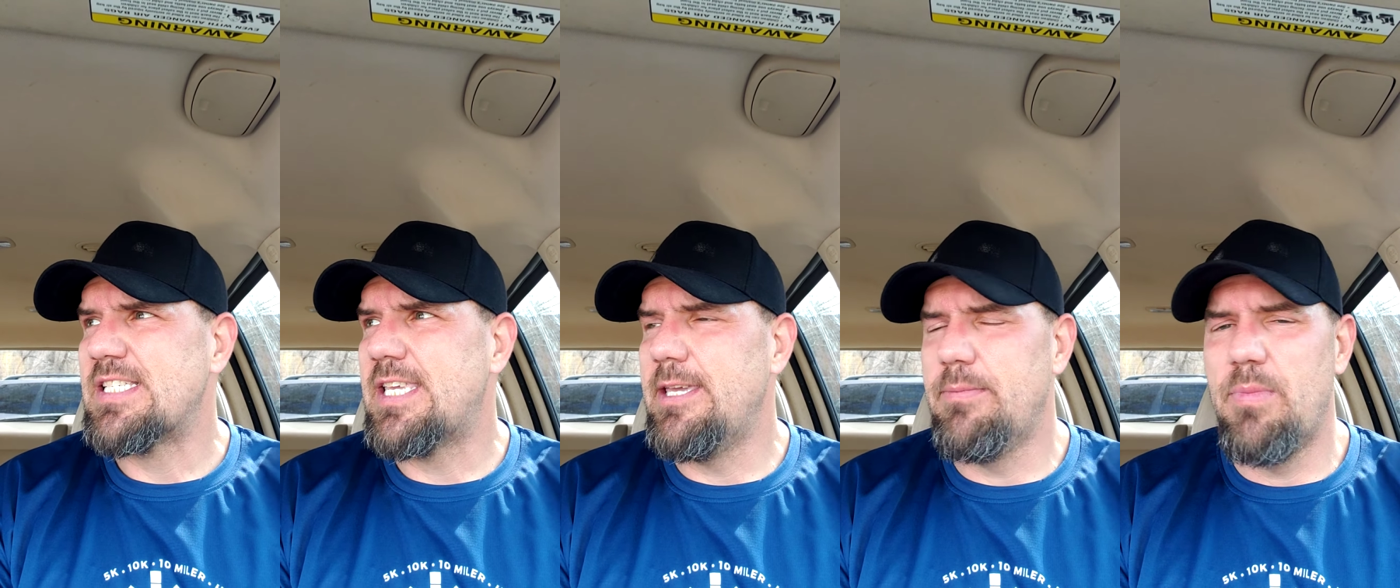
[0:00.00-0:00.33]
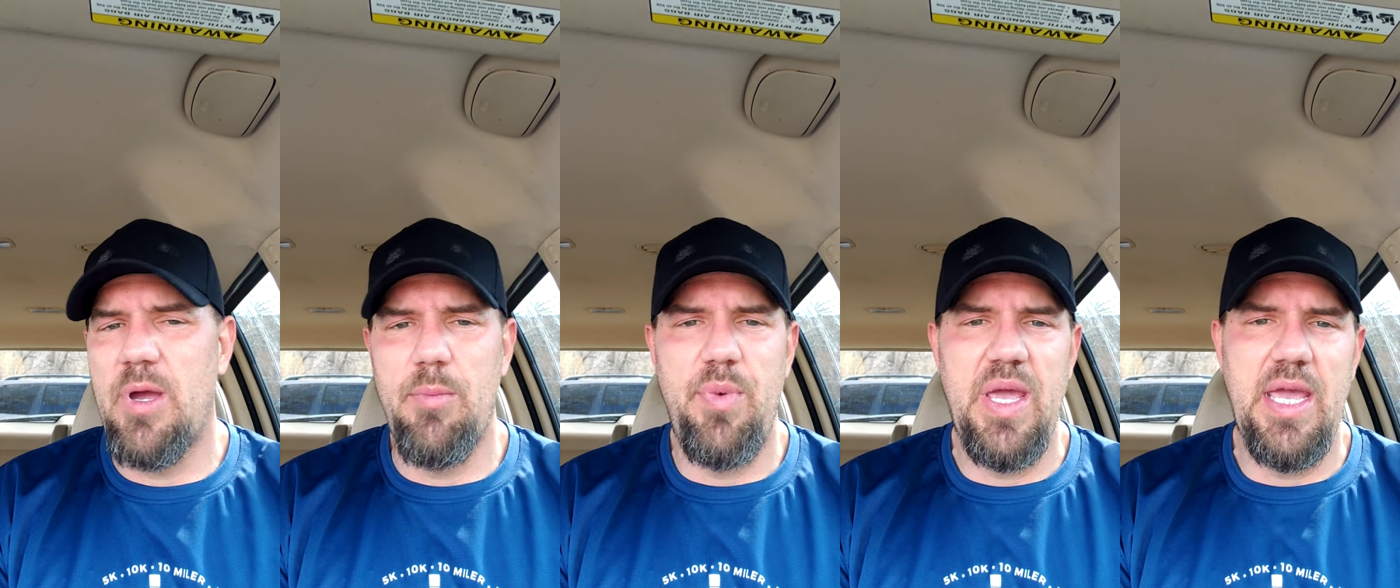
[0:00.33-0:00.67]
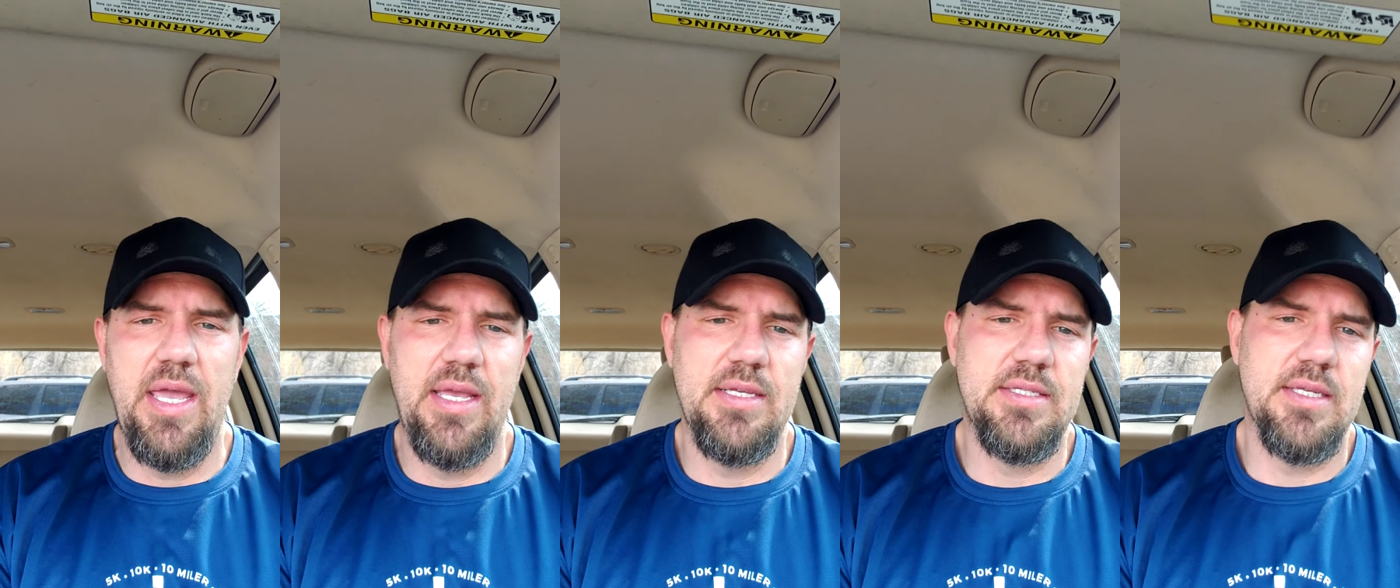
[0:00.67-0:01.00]
keep my
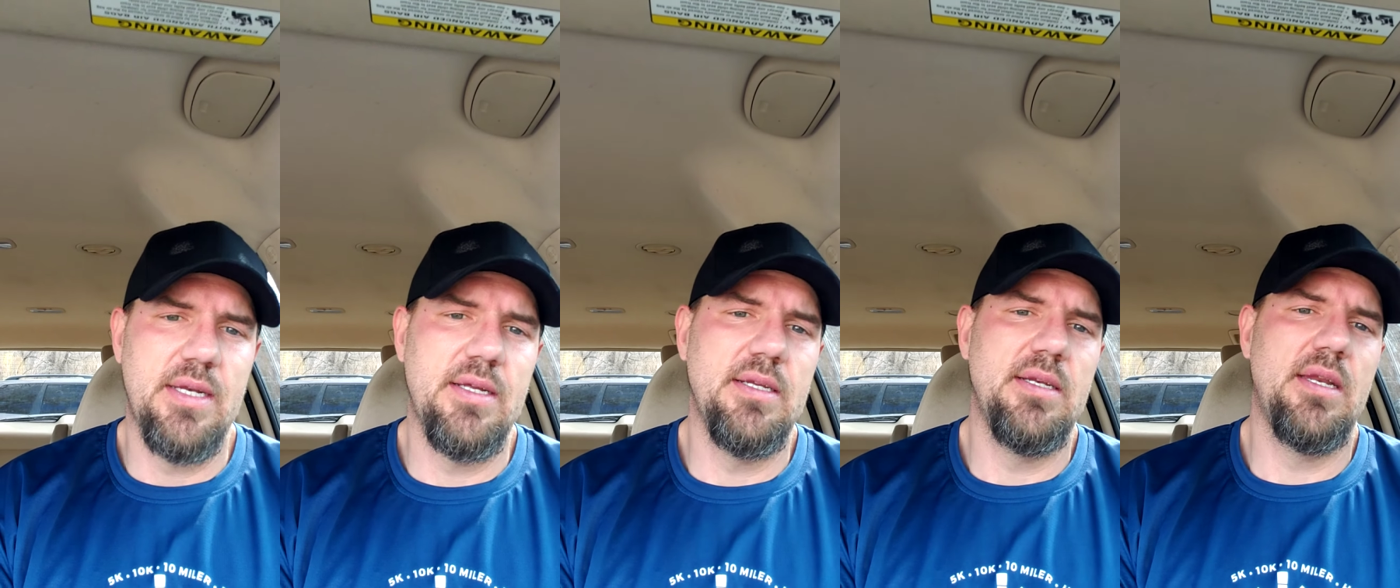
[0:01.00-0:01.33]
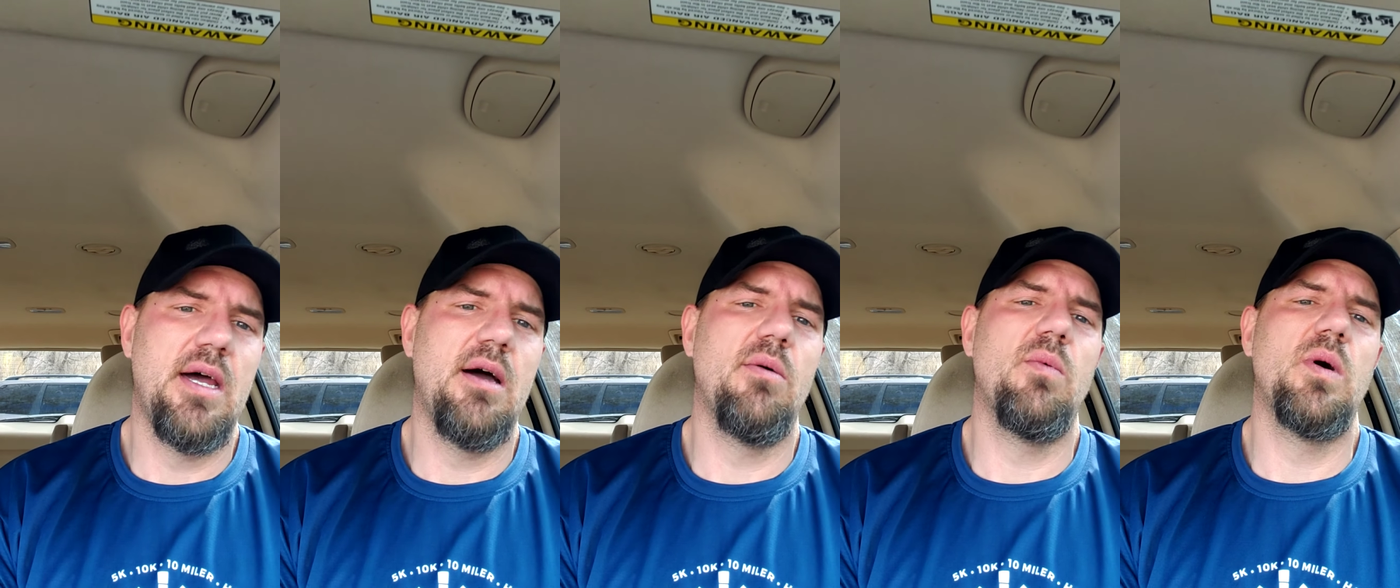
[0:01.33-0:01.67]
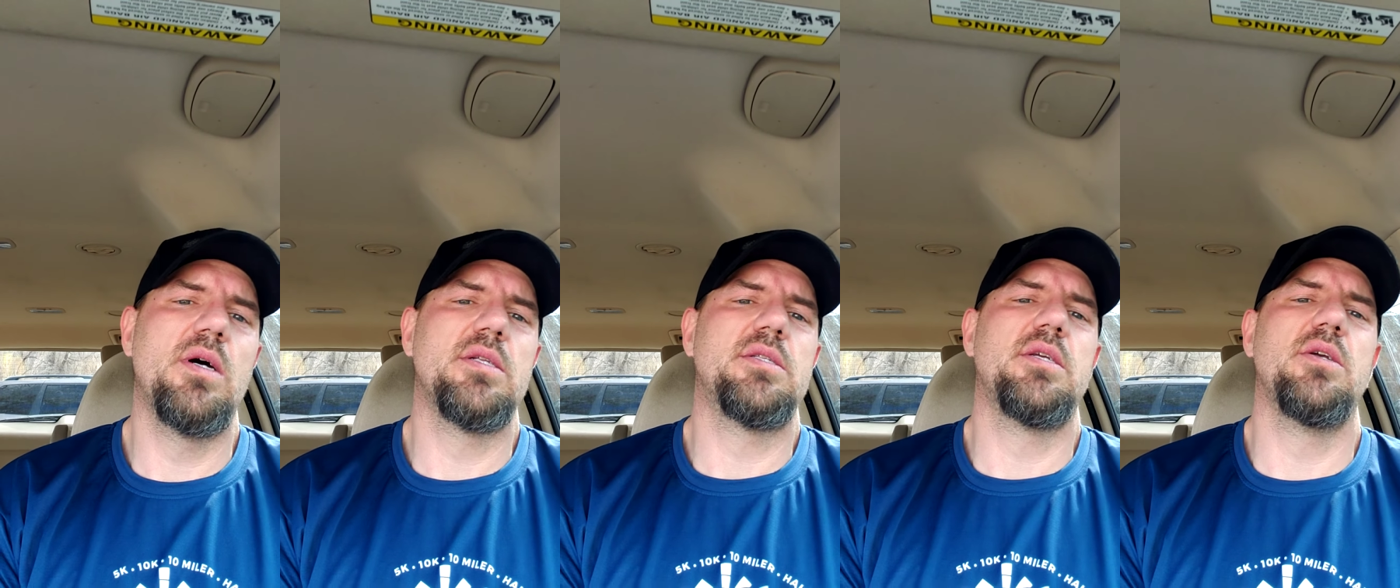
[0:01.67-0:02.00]
pace and I did not
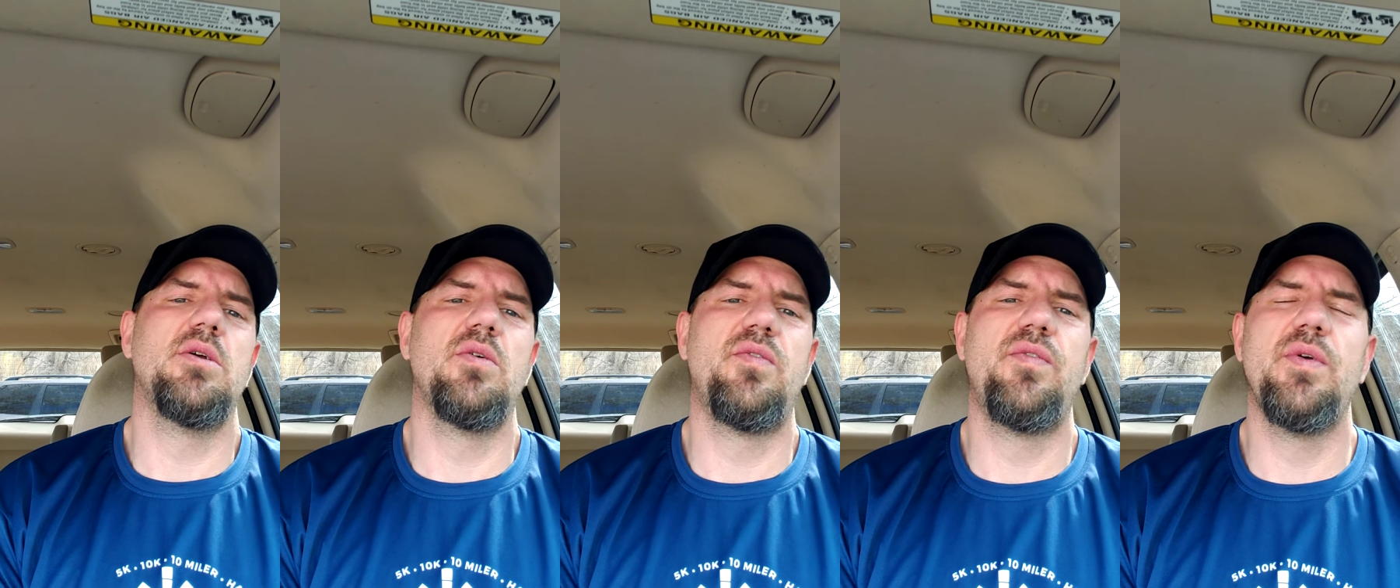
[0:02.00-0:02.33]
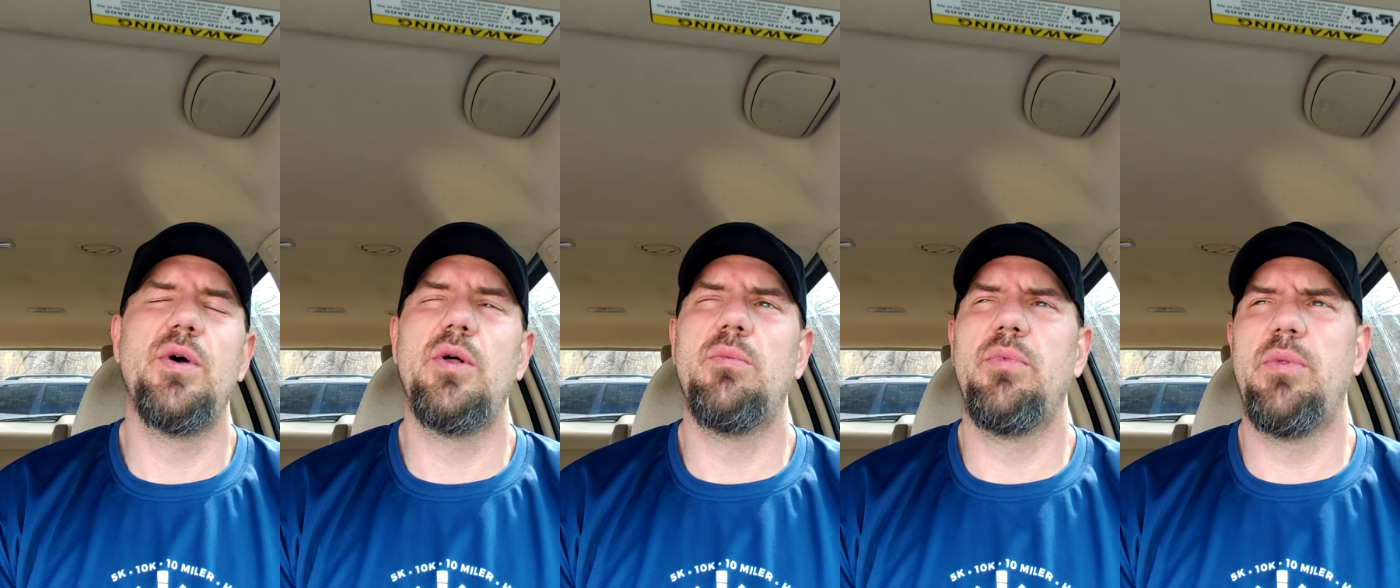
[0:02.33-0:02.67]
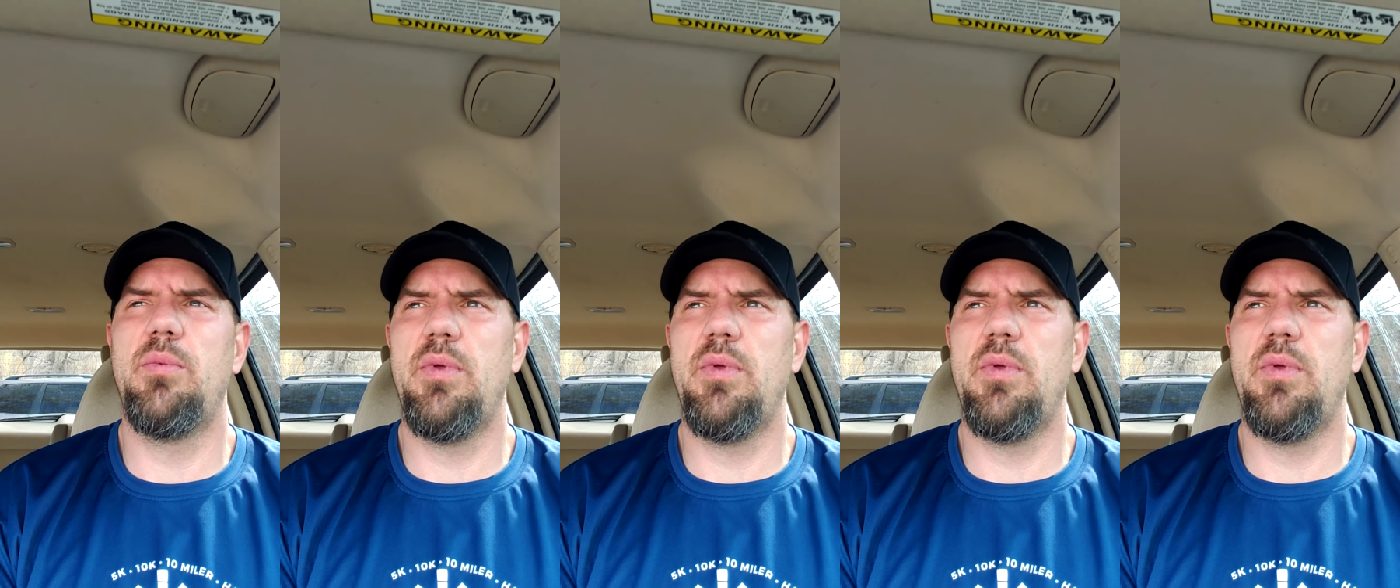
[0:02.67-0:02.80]
want to feel